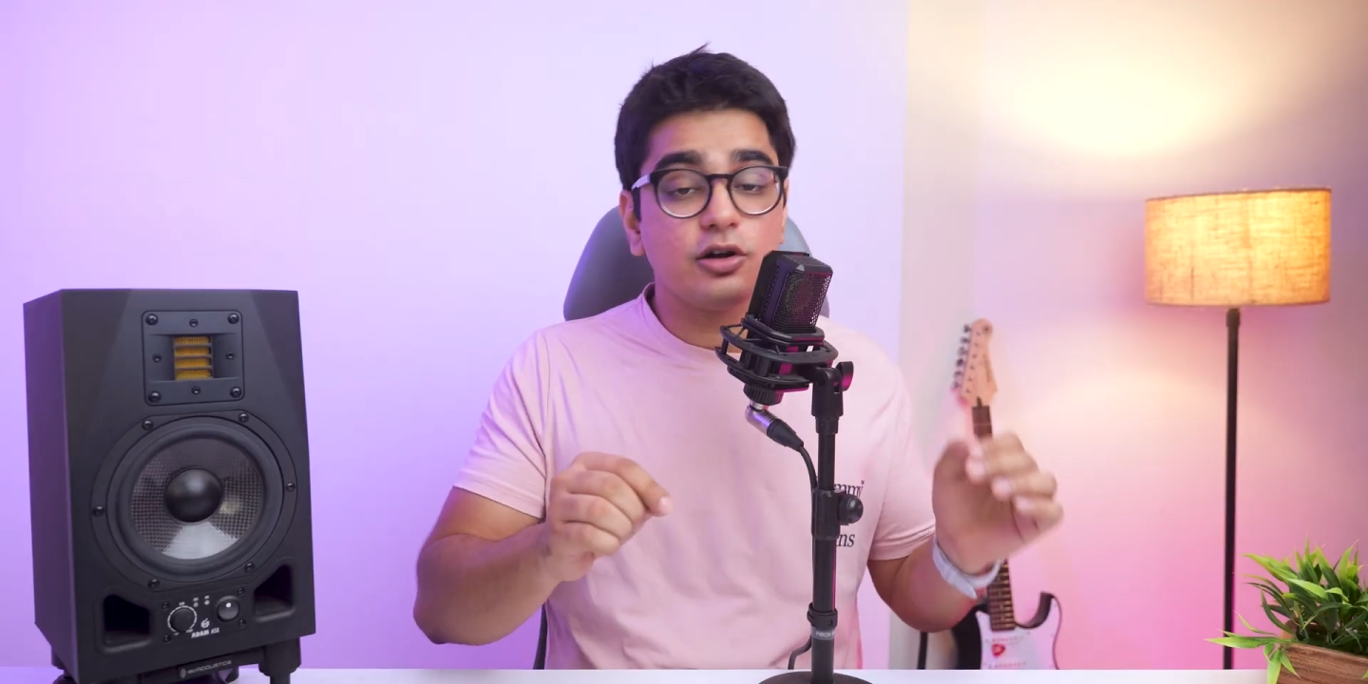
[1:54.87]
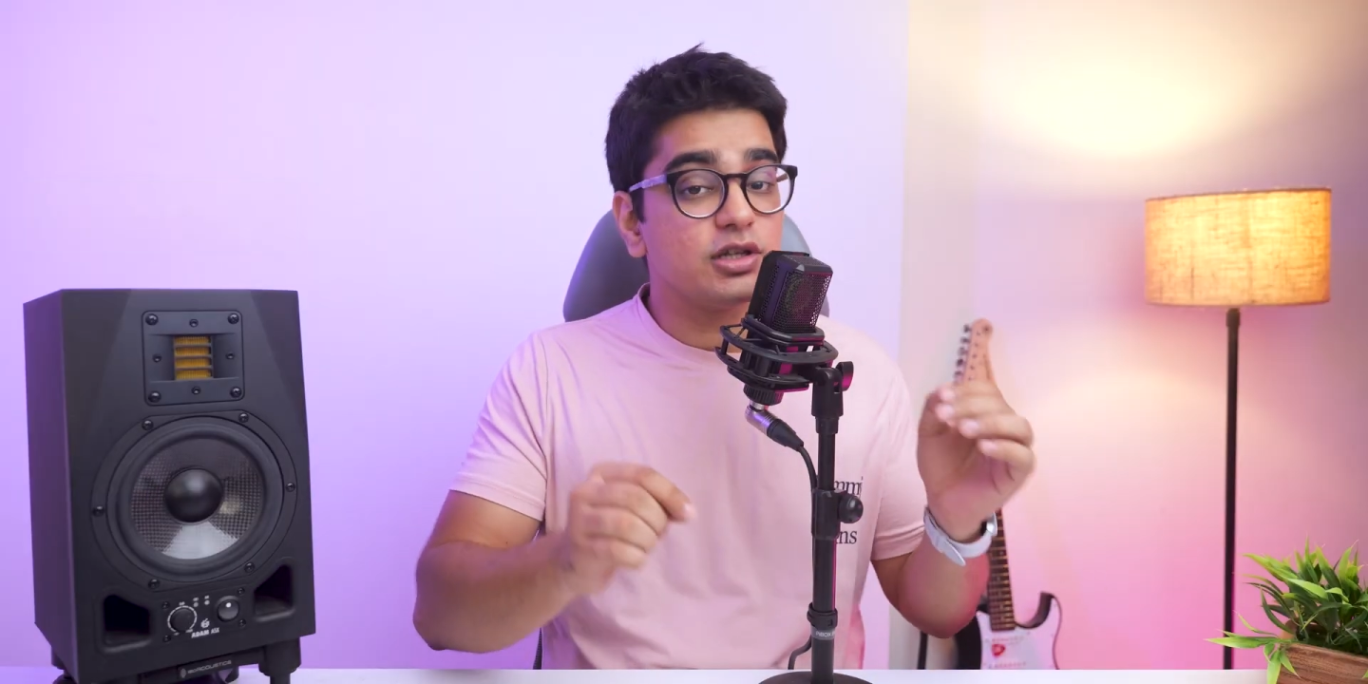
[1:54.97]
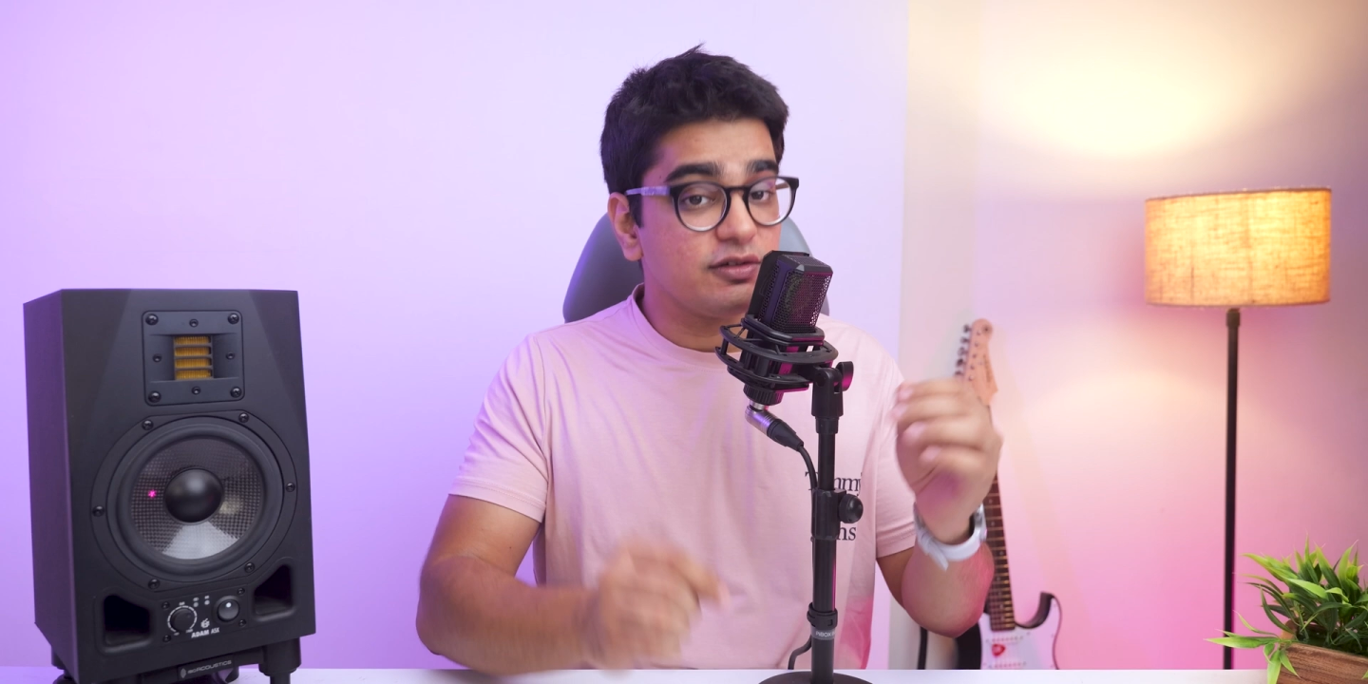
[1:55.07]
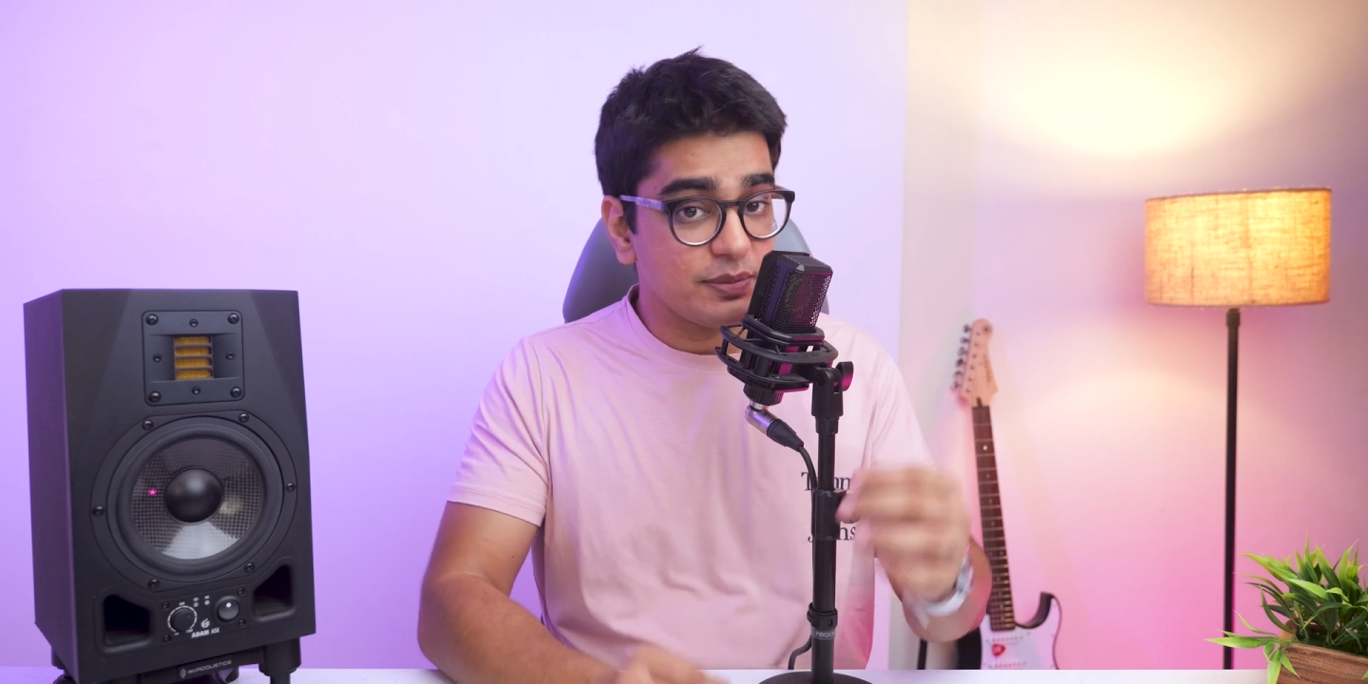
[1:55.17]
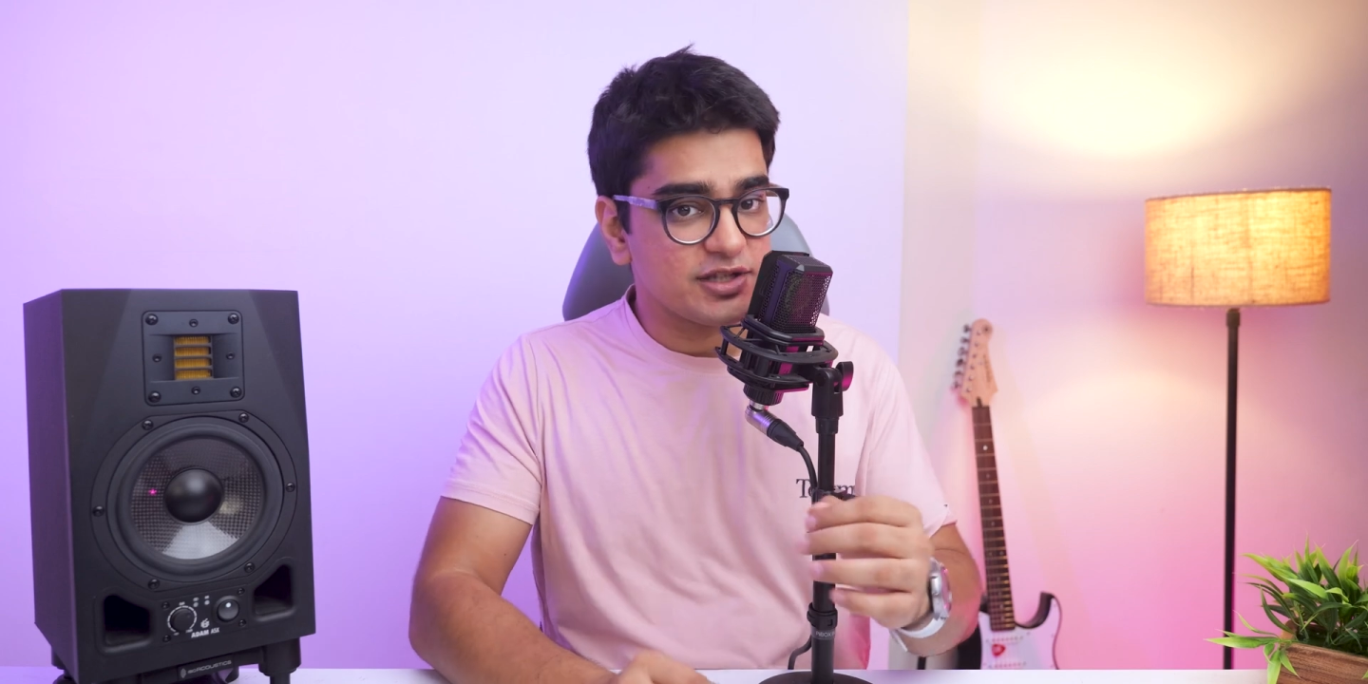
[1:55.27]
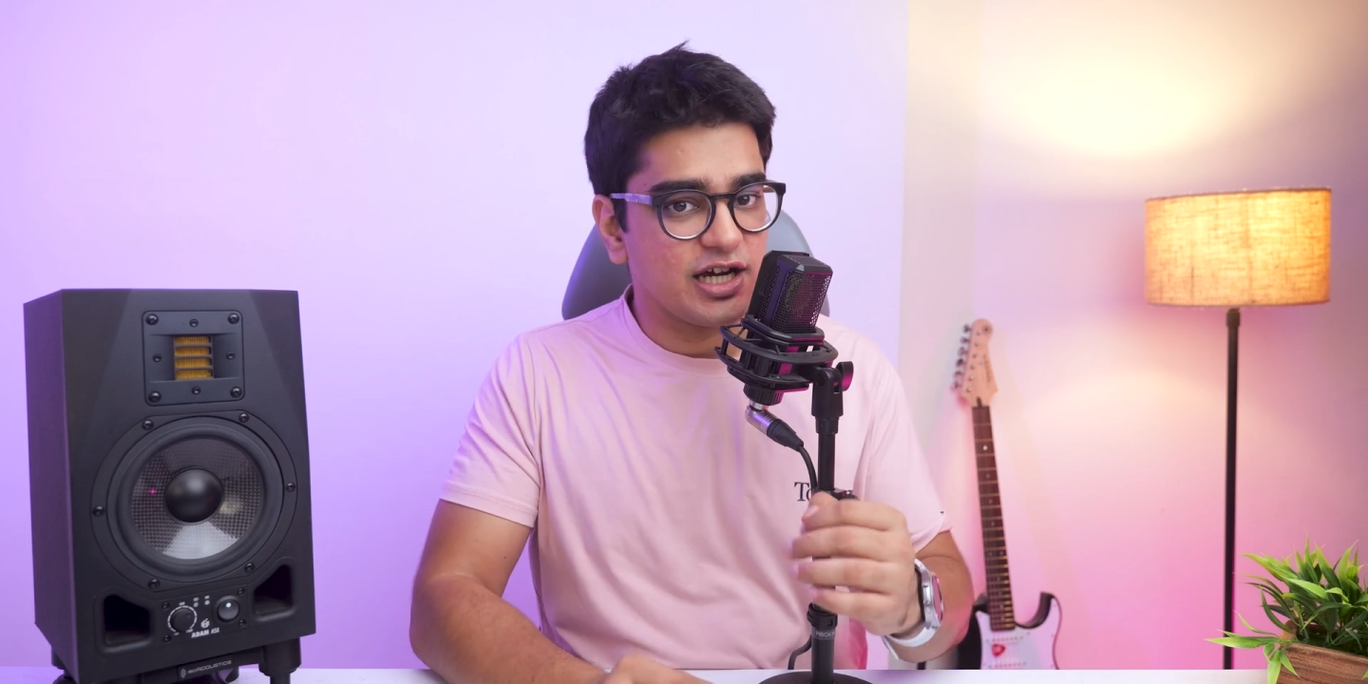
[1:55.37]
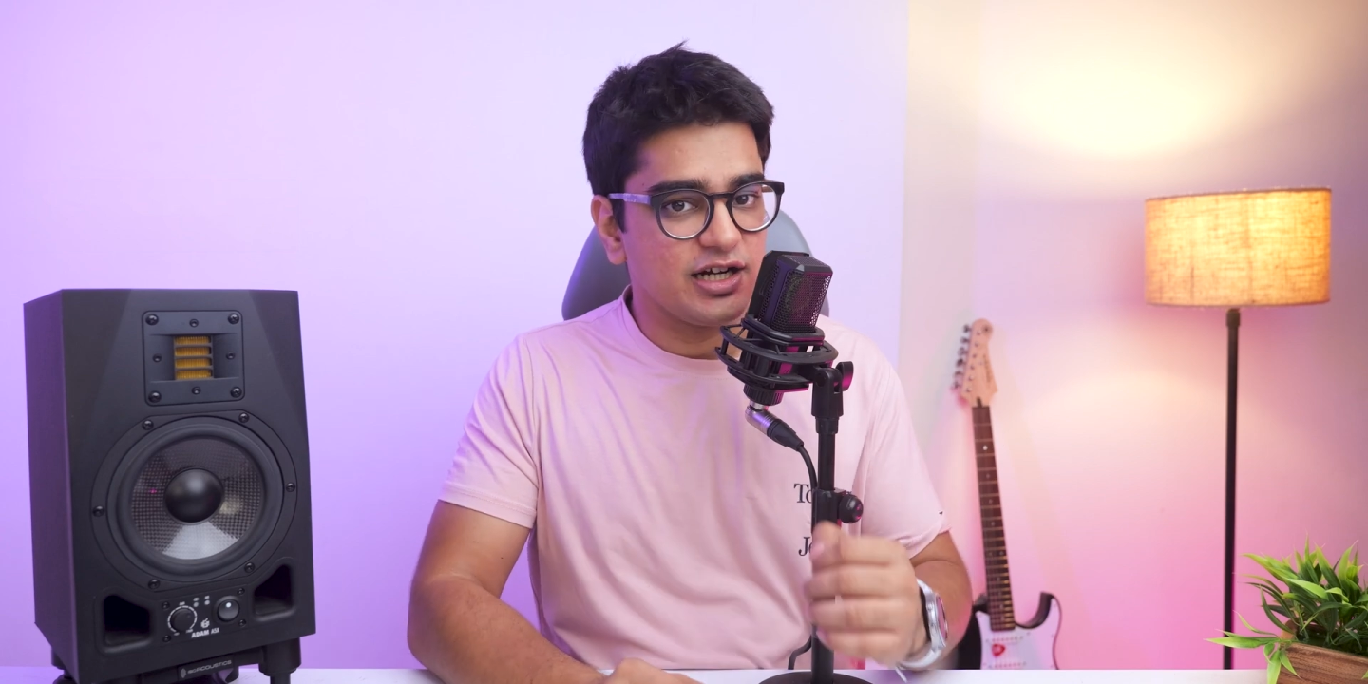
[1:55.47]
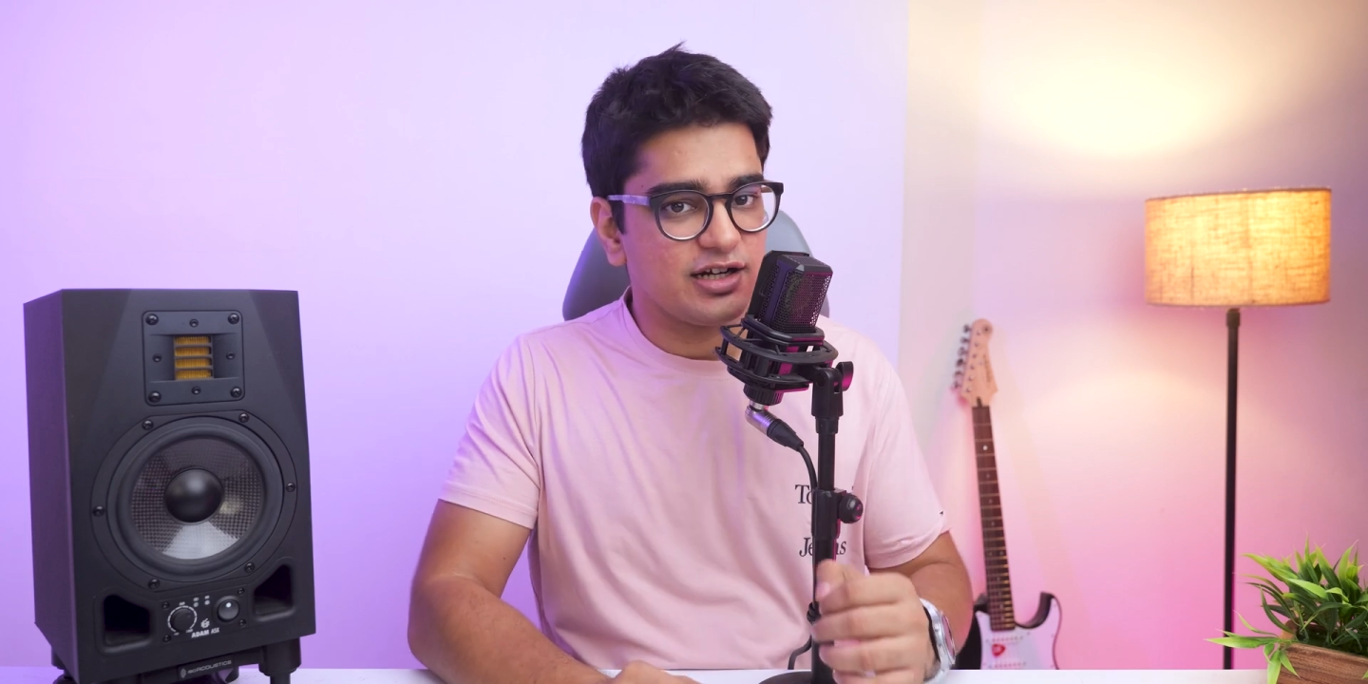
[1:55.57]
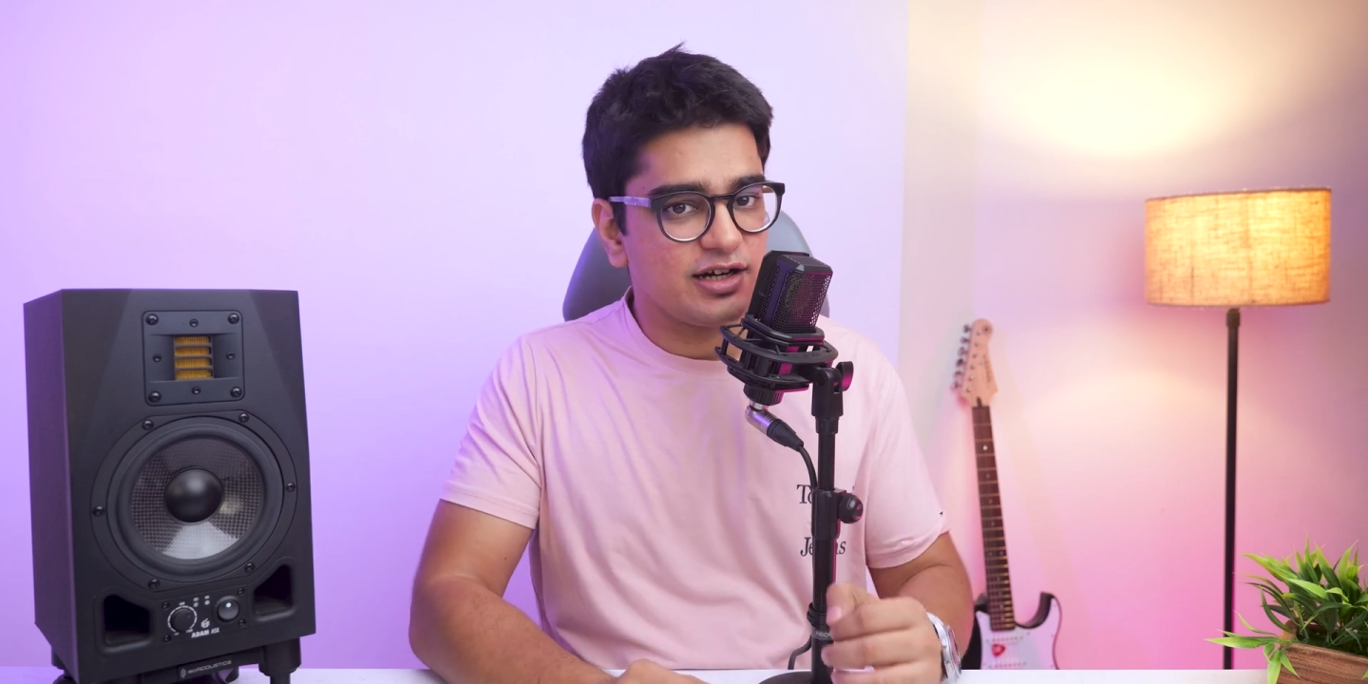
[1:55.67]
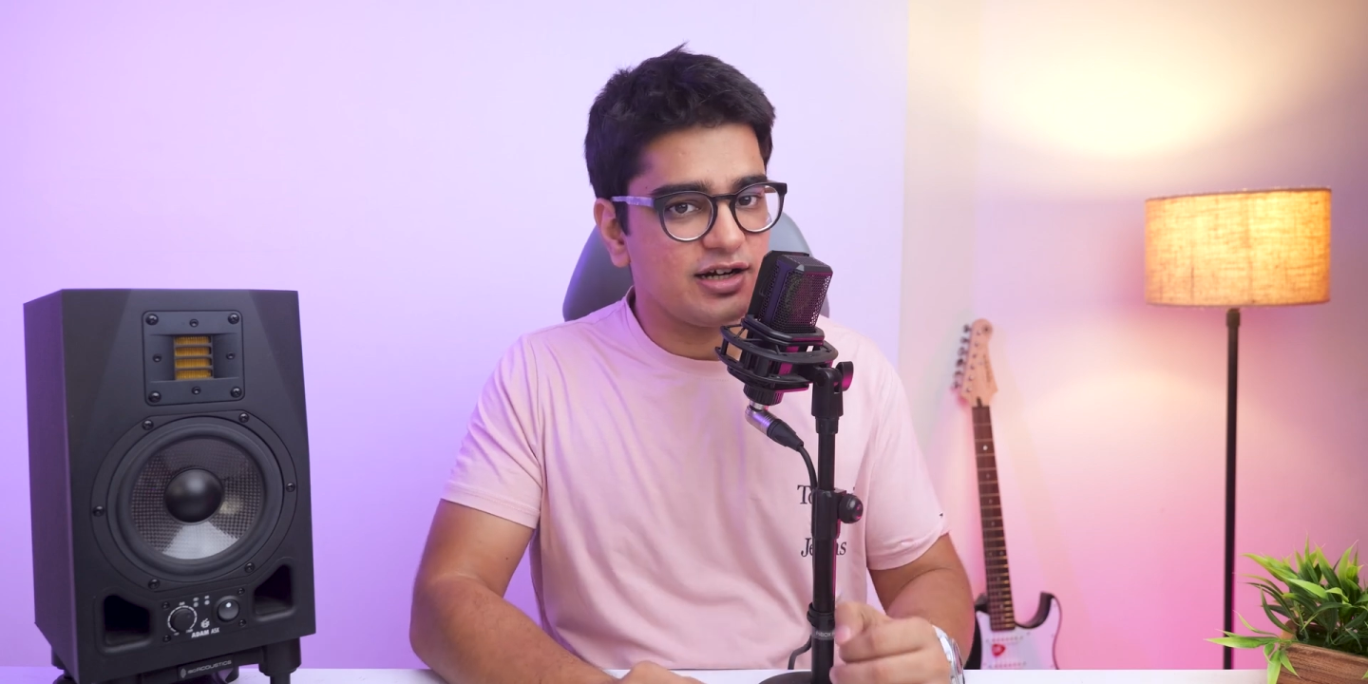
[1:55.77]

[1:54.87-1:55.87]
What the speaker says: on the website.